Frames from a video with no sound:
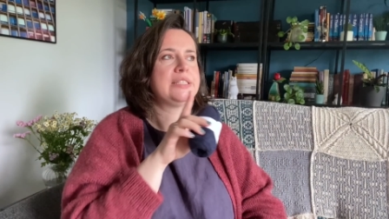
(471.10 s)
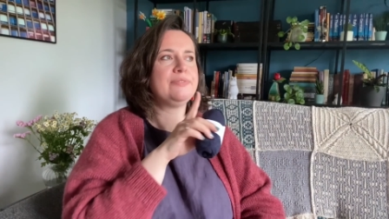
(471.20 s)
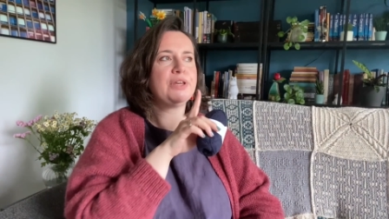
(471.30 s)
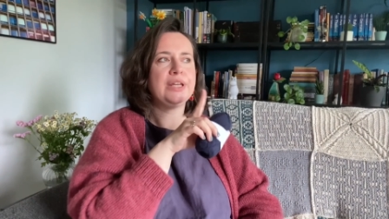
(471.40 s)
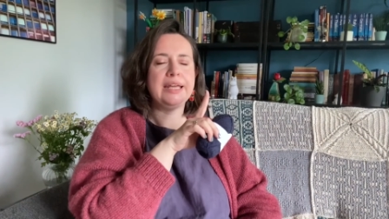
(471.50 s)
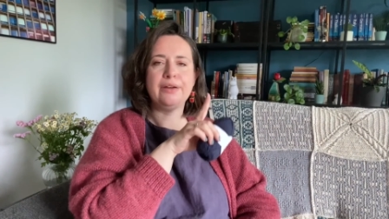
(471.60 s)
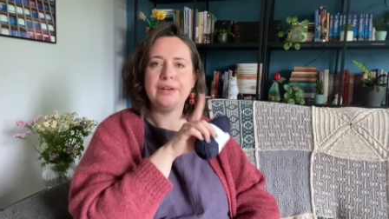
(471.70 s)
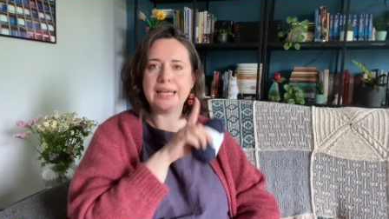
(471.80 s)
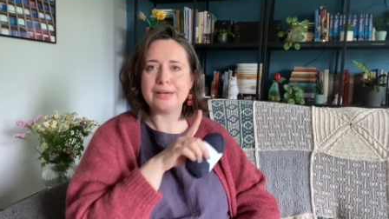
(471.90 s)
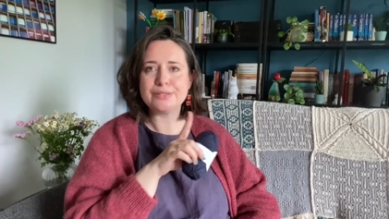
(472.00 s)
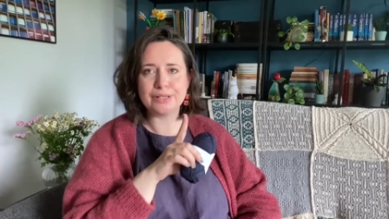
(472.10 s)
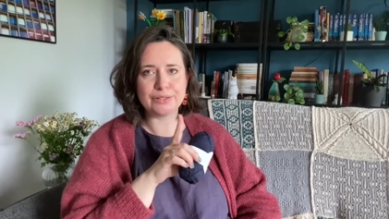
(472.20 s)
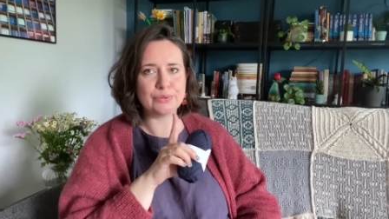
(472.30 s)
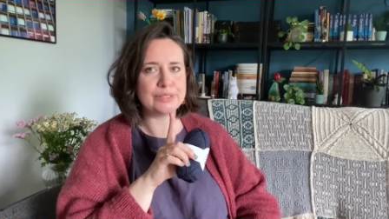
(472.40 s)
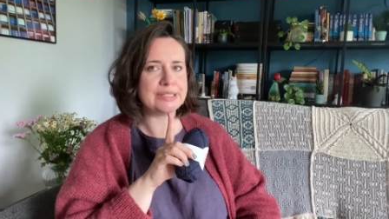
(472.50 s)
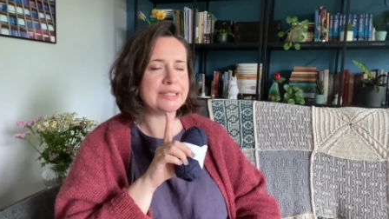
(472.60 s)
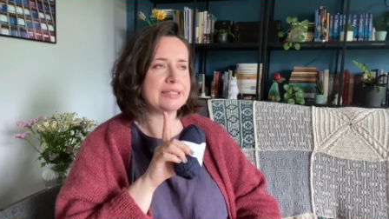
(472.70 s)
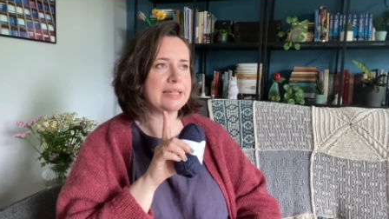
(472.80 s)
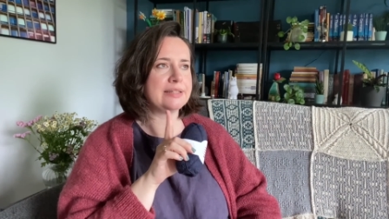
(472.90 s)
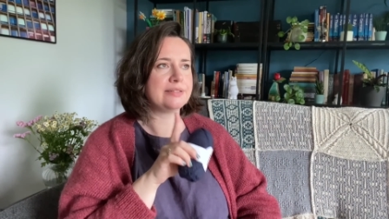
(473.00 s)
if you can hear any outside noises.
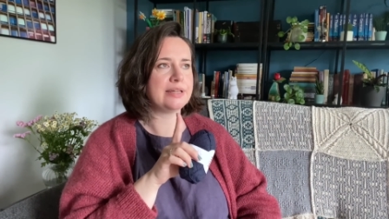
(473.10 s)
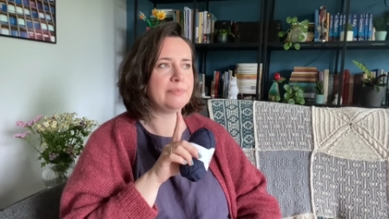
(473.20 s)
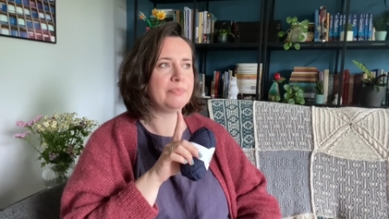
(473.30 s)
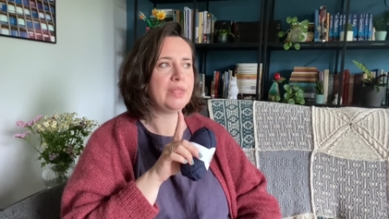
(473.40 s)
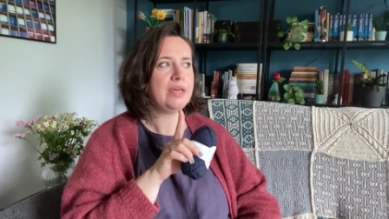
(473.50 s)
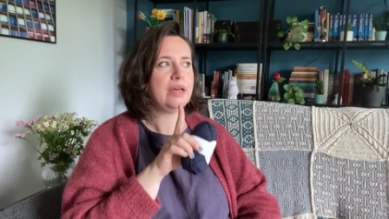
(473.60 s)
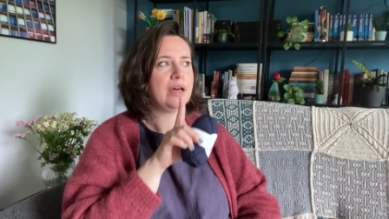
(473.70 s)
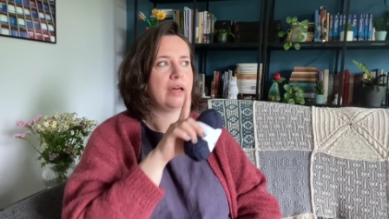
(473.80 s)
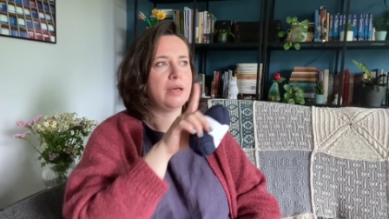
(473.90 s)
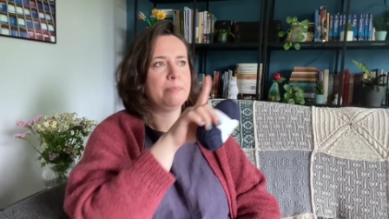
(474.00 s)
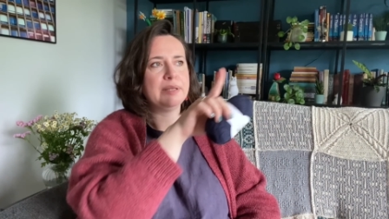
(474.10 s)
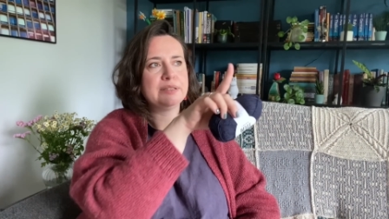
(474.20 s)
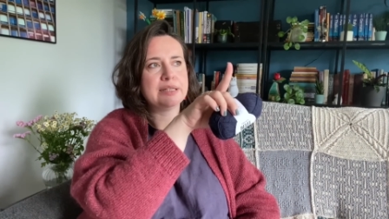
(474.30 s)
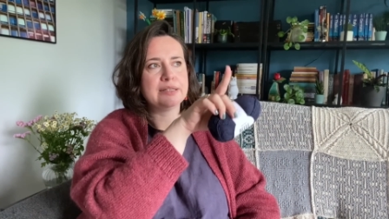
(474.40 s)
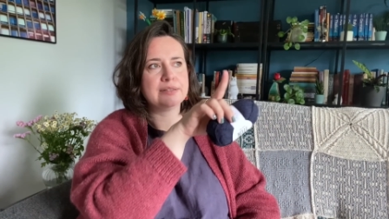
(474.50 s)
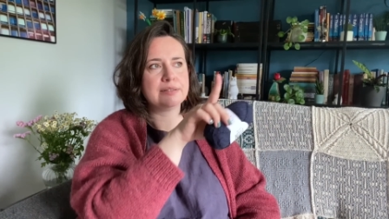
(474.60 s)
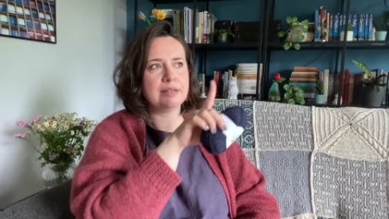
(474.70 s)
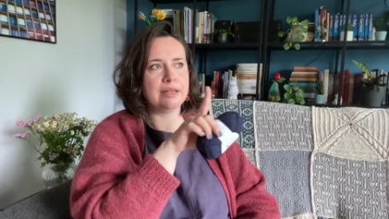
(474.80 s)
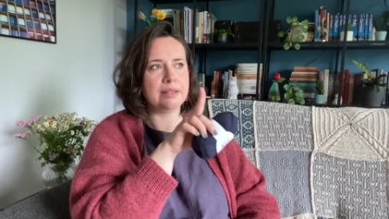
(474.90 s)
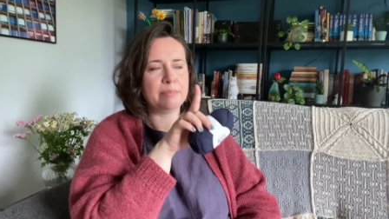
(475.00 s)
There's buildings,
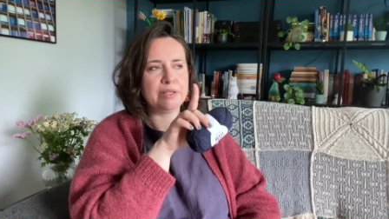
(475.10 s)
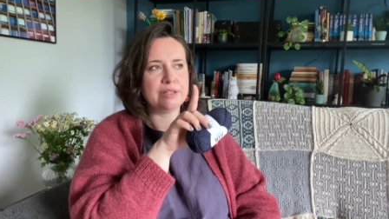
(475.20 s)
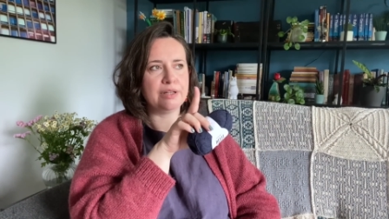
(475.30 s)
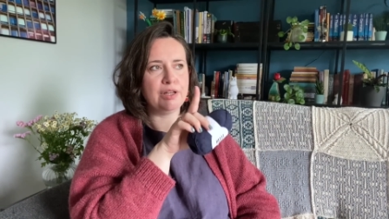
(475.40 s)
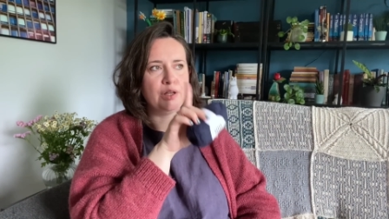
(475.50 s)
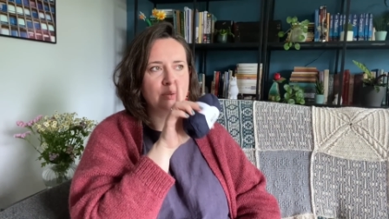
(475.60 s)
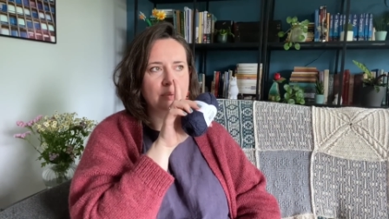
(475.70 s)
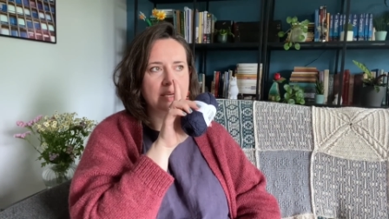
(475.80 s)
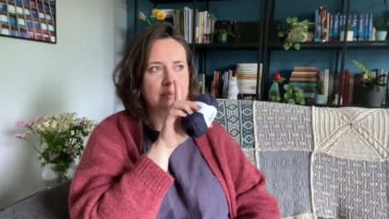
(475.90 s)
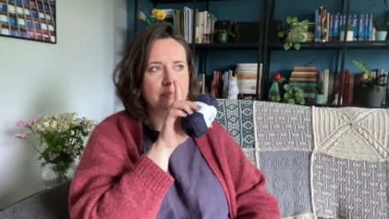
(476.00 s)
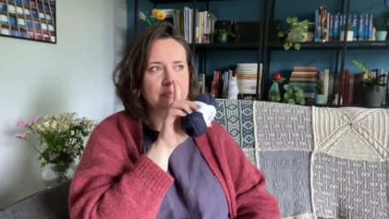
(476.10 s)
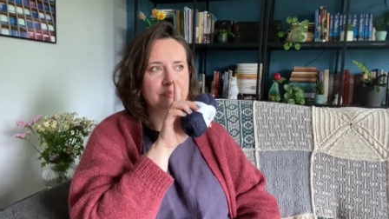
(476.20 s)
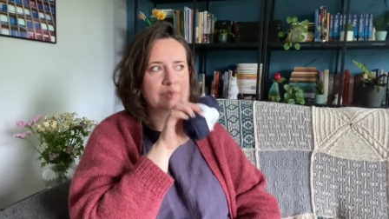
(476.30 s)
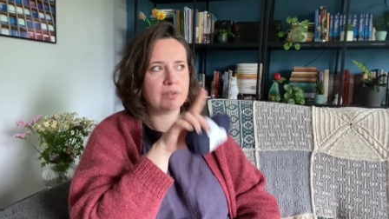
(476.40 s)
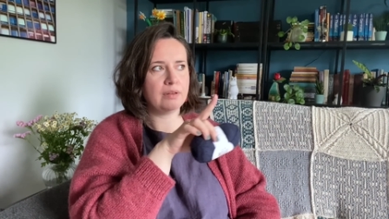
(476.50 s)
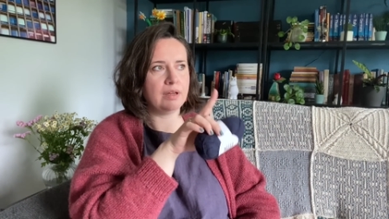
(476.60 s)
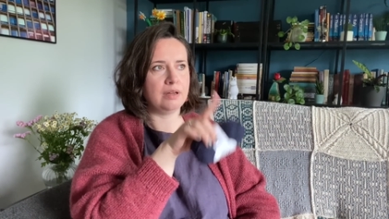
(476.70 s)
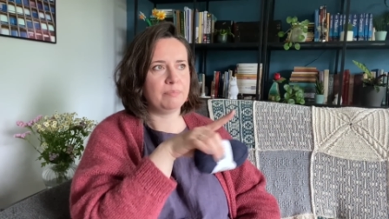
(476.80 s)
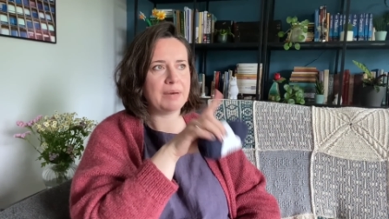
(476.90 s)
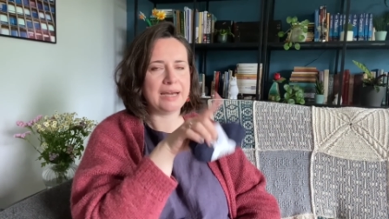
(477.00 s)
they're building a new
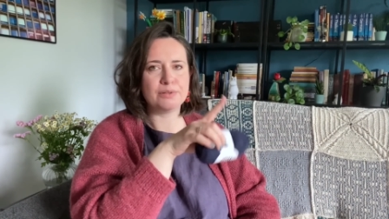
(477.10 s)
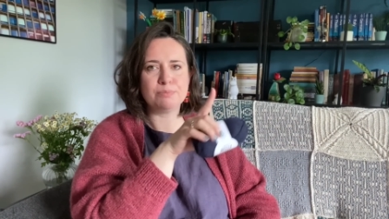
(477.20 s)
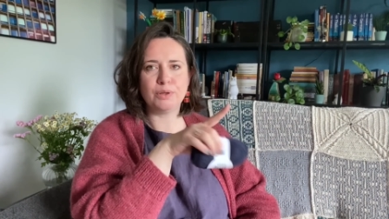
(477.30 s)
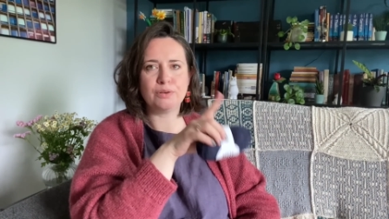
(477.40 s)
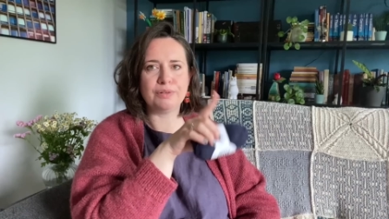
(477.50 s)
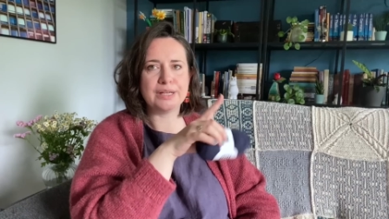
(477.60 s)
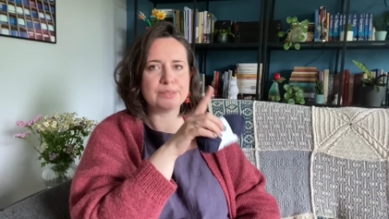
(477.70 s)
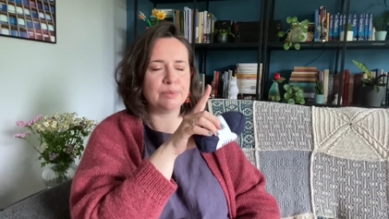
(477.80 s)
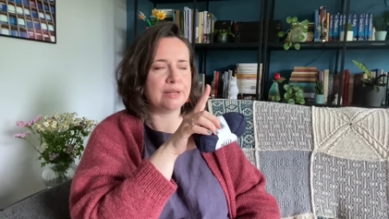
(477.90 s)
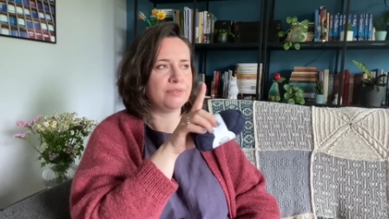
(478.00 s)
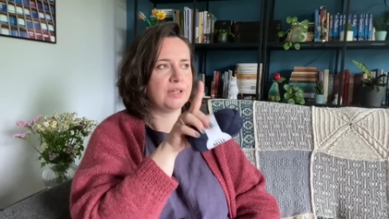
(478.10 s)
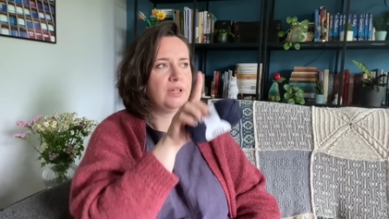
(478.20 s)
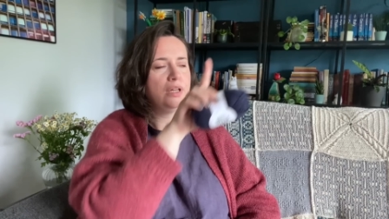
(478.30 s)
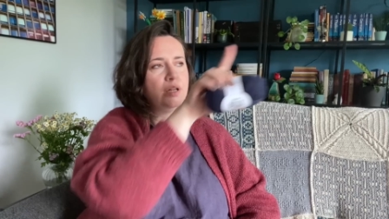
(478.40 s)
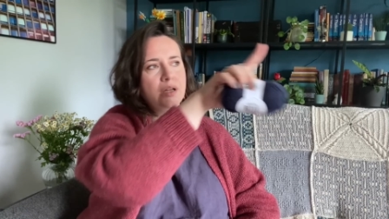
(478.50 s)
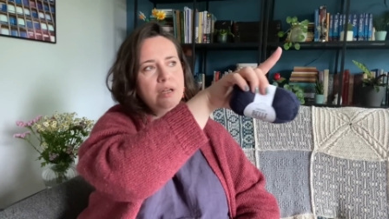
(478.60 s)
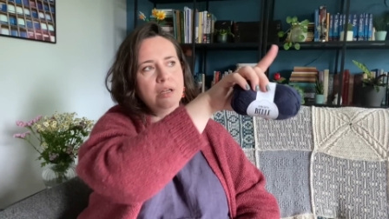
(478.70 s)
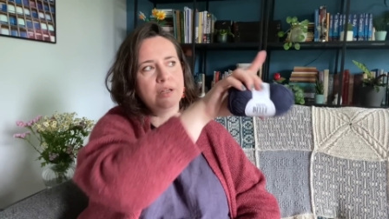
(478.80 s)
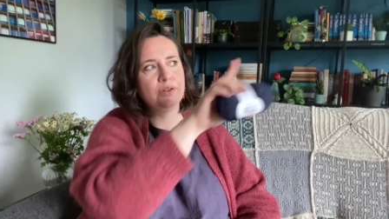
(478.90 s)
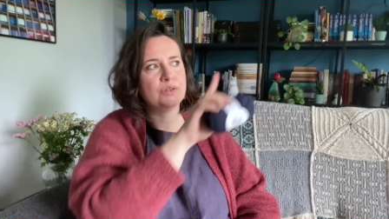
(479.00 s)
house, block of flats, whatever,
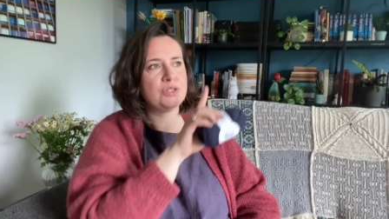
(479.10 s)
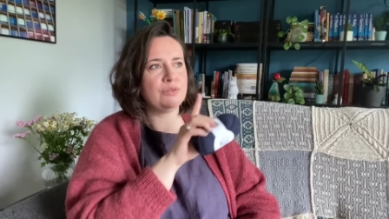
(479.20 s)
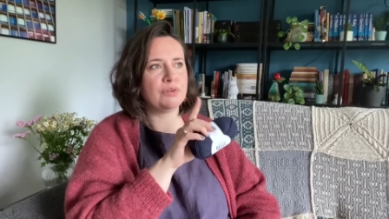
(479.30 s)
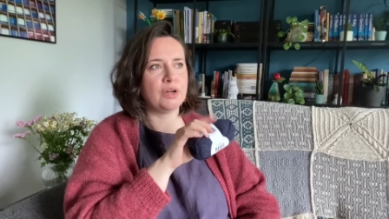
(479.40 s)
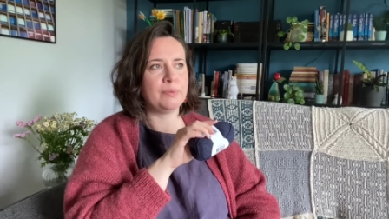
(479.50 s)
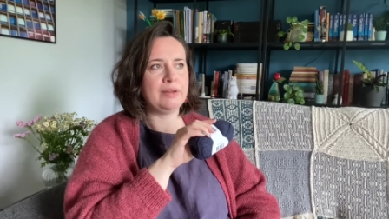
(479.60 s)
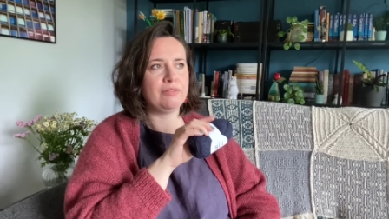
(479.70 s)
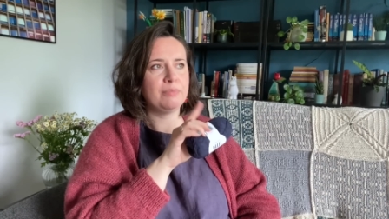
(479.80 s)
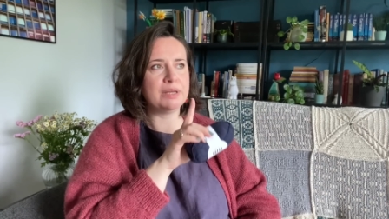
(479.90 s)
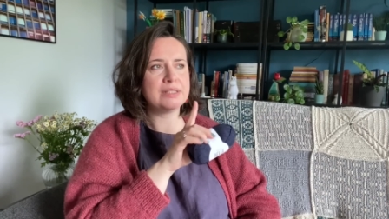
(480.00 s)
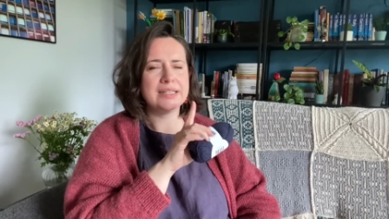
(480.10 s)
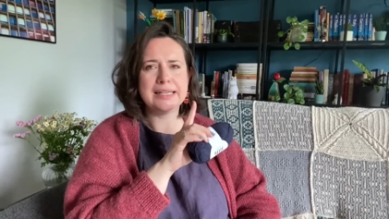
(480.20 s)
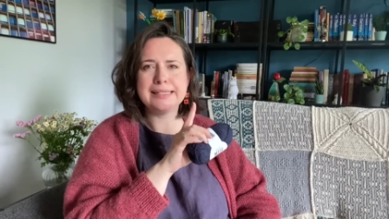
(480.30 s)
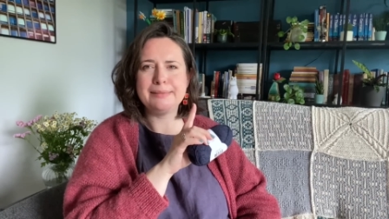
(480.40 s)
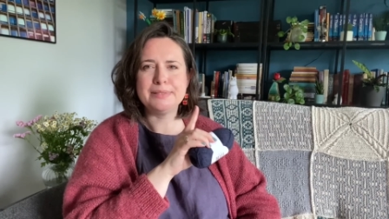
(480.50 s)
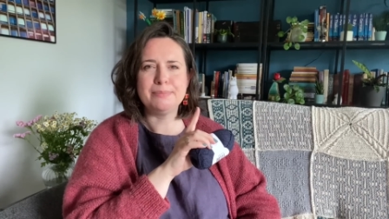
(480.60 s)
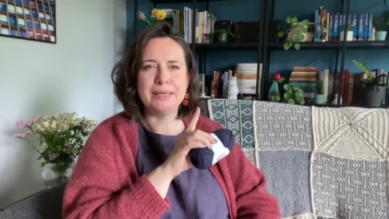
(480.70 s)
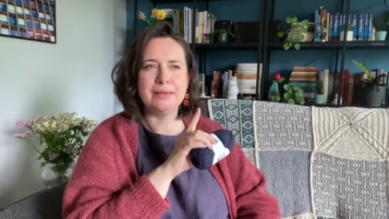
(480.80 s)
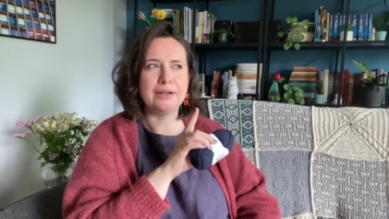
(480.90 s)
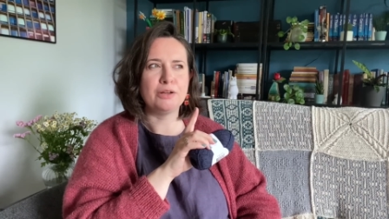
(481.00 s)
not too far away from us. And they seem to
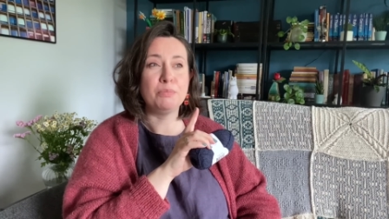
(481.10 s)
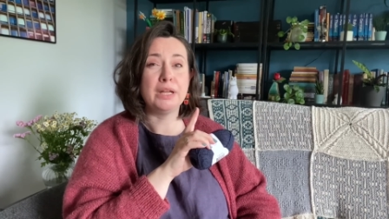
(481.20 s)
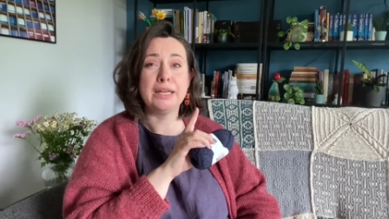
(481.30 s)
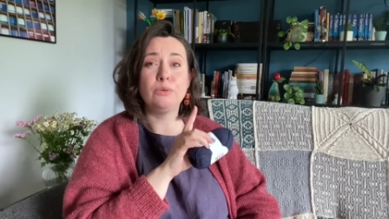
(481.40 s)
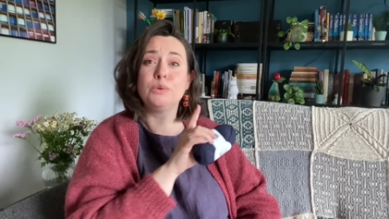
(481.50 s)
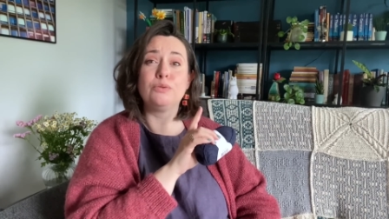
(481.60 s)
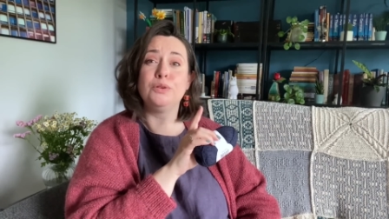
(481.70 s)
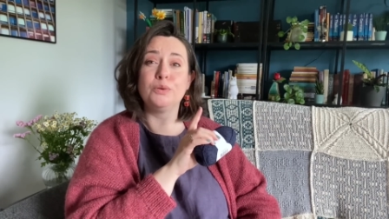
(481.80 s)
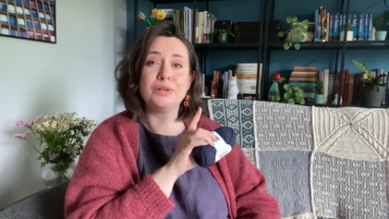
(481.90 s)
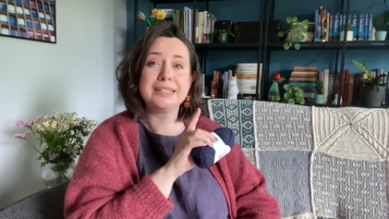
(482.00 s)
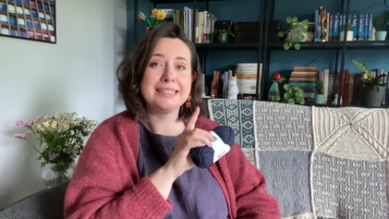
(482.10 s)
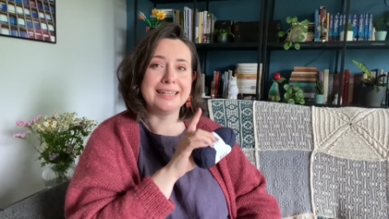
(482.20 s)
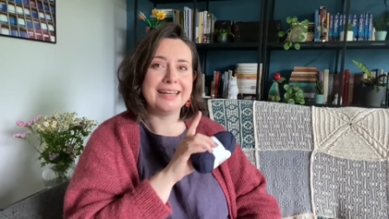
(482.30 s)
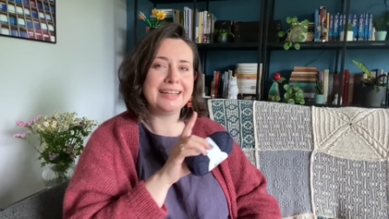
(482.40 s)
be, I don't know, putting in all the flooring today,